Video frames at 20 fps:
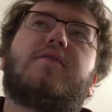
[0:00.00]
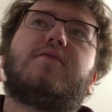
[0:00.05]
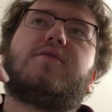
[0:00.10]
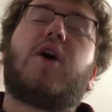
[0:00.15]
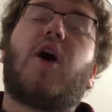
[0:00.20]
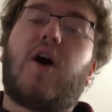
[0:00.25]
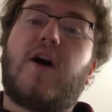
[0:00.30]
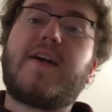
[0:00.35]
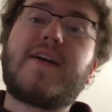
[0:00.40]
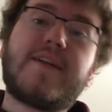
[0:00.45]

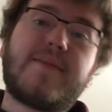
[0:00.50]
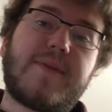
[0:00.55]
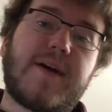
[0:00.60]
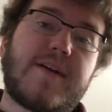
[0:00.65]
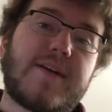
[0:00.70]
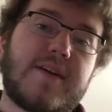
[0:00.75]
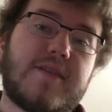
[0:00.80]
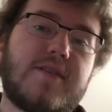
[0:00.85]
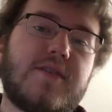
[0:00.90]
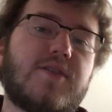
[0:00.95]
talking
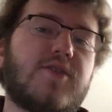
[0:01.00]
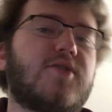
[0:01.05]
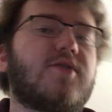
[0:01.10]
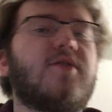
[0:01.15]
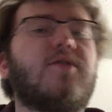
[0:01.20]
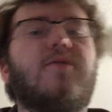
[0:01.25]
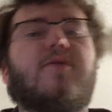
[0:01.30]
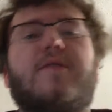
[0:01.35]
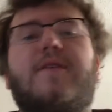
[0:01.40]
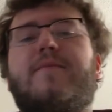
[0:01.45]
about Illich,
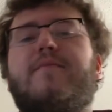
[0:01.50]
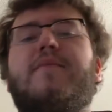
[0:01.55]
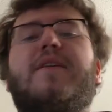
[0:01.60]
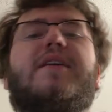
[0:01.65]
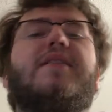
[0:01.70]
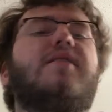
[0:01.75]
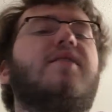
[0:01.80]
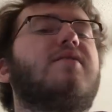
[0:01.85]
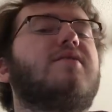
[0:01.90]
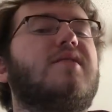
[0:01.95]
so it
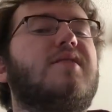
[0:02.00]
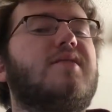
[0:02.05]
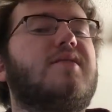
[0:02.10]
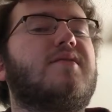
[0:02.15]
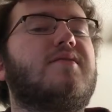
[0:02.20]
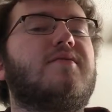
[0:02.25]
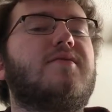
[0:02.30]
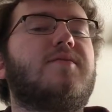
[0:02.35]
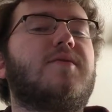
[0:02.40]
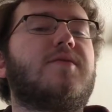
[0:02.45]
may not
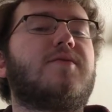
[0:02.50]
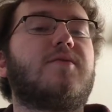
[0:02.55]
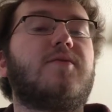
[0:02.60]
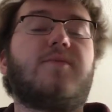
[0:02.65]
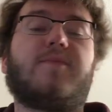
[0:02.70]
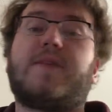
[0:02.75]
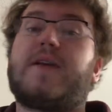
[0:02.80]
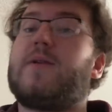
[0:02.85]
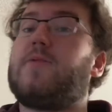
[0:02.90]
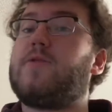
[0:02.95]
necessarily be
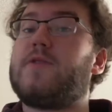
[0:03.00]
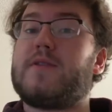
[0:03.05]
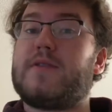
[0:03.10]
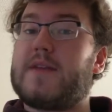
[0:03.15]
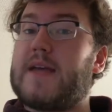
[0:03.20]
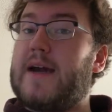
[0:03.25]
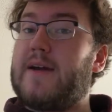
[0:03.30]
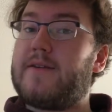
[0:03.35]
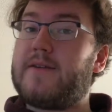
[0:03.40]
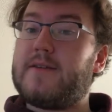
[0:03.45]
true, but I wouldn't
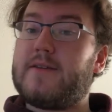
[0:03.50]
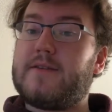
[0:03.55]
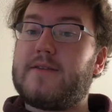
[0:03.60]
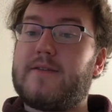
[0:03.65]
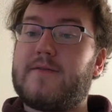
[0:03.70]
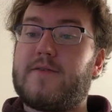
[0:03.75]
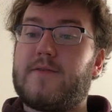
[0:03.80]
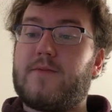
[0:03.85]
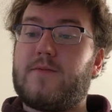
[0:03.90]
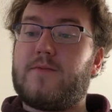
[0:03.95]
doubt it
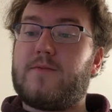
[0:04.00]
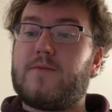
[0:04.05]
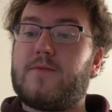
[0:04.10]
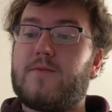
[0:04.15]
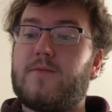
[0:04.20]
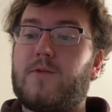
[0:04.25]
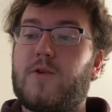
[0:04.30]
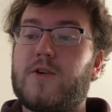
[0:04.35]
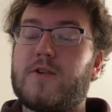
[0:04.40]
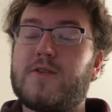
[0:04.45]
if it
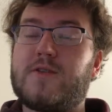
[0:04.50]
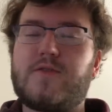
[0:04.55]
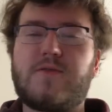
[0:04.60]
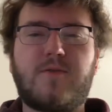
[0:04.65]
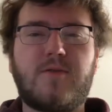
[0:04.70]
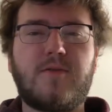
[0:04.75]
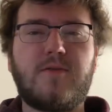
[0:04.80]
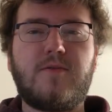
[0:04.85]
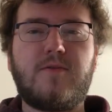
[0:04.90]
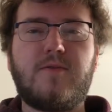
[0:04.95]
was
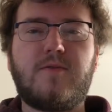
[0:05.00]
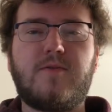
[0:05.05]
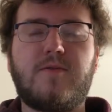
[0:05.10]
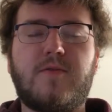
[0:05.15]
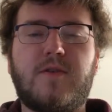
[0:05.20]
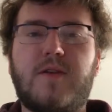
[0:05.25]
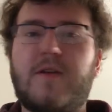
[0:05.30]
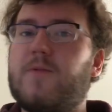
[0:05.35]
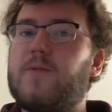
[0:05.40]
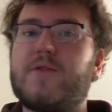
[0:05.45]
true.
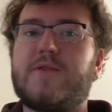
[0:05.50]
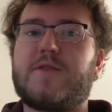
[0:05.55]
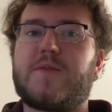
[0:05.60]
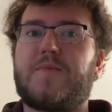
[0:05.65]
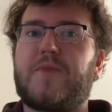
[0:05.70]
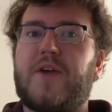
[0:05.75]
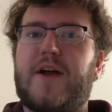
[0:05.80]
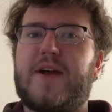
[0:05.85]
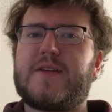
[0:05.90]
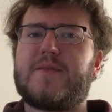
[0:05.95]
It wouldn't
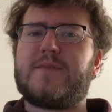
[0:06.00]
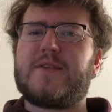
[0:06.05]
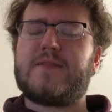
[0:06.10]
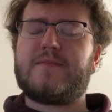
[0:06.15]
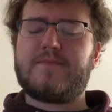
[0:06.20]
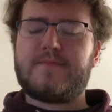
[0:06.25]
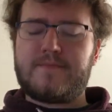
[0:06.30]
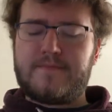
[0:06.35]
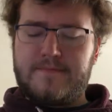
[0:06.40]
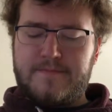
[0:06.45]
surprise me.
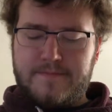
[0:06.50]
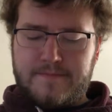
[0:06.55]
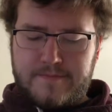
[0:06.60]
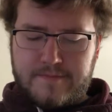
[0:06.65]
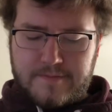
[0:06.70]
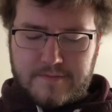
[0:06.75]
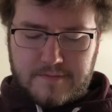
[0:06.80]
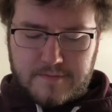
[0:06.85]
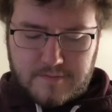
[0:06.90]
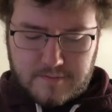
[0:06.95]

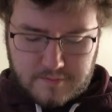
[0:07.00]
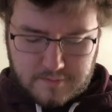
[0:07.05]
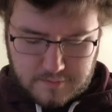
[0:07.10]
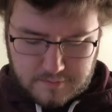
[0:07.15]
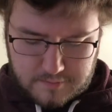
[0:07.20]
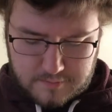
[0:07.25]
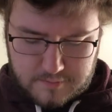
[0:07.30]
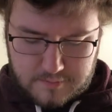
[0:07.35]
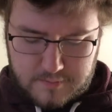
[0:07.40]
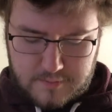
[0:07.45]

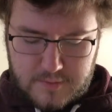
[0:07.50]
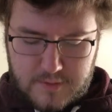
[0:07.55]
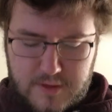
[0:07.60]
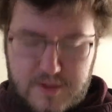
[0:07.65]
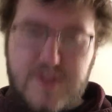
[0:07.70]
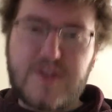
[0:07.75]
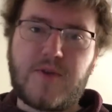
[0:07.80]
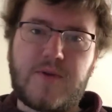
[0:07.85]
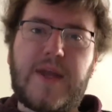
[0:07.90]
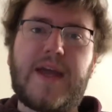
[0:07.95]

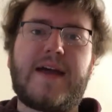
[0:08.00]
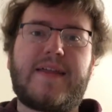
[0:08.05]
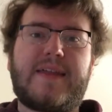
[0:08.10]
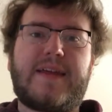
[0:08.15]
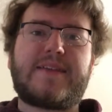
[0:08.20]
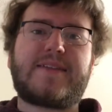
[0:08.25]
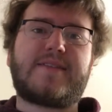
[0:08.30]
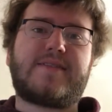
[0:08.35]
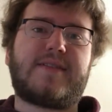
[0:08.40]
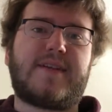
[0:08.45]
So yeah,
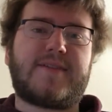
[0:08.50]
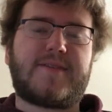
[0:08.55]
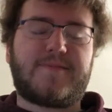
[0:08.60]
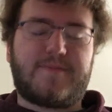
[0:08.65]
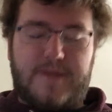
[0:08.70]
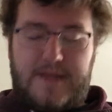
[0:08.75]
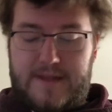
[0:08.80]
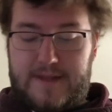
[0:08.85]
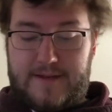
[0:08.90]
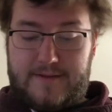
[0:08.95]
that's
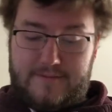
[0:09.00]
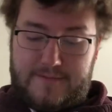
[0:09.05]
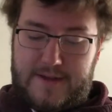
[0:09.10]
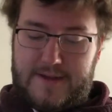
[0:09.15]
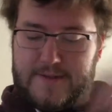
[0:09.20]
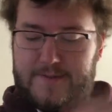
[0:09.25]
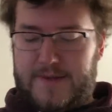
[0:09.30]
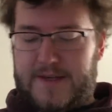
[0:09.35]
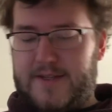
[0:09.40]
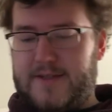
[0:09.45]

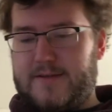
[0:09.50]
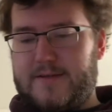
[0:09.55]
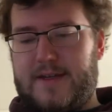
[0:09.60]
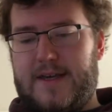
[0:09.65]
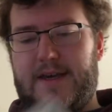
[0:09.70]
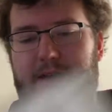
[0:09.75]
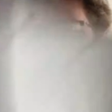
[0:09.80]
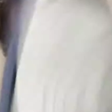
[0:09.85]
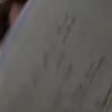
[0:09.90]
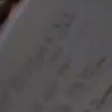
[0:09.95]
basically
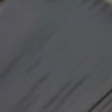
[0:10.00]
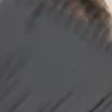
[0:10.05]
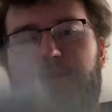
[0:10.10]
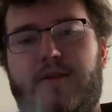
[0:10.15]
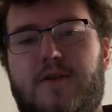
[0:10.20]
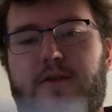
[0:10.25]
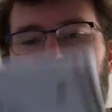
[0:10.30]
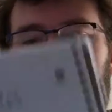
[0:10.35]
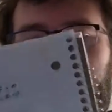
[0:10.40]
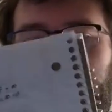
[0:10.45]
how
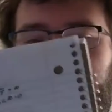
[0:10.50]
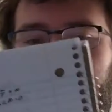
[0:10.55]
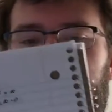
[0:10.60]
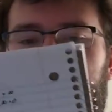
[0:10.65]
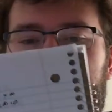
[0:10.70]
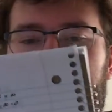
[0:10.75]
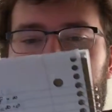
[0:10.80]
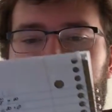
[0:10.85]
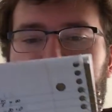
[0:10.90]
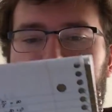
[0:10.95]
the
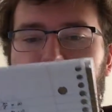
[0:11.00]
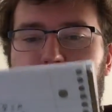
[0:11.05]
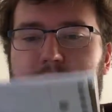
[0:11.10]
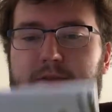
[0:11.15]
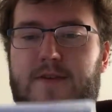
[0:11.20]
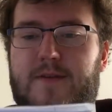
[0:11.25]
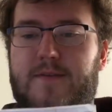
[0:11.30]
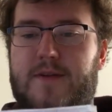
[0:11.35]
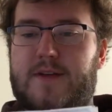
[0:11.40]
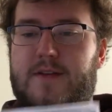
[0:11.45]
chapter ends. Let me
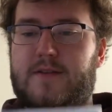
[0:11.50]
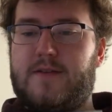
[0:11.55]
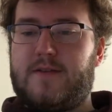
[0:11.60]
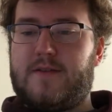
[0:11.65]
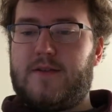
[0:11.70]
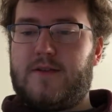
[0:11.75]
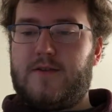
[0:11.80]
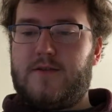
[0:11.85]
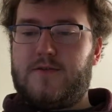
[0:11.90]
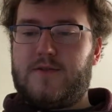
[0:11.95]
look at my
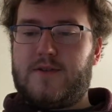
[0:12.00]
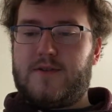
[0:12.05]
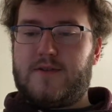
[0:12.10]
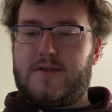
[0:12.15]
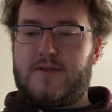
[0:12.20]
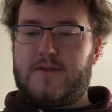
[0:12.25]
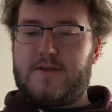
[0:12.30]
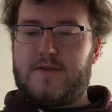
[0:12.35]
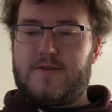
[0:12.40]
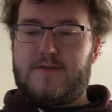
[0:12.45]

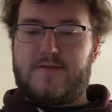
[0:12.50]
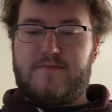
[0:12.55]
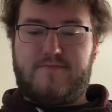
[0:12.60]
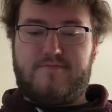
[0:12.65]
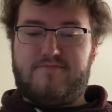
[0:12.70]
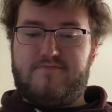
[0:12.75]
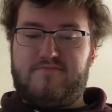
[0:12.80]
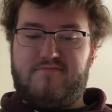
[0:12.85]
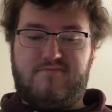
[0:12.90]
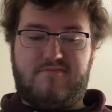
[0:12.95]
notes.
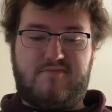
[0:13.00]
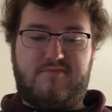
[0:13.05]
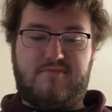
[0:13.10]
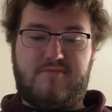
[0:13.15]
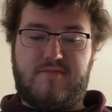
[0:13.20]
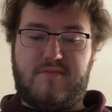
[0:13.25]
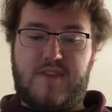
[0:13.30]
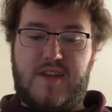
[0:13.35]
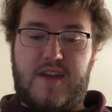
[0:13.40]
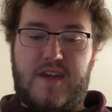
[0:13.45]

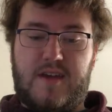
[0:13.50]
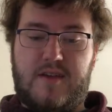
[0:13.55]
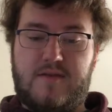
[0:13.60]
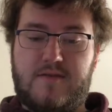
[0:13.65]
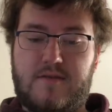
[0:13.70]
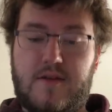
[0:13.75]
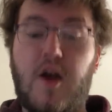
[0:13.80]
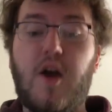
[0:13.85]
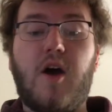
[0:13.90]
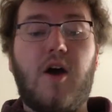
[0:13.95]
Yeah.
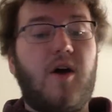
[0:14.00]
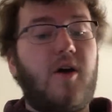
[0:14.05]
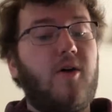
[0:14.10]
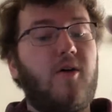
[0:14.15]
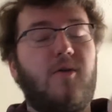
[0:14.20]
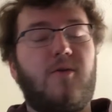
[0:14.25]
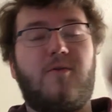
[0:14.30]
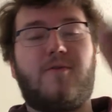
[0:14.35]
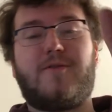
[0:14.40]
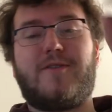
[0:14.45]

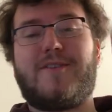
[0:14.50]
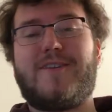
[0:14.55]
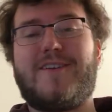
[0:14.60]
Oh,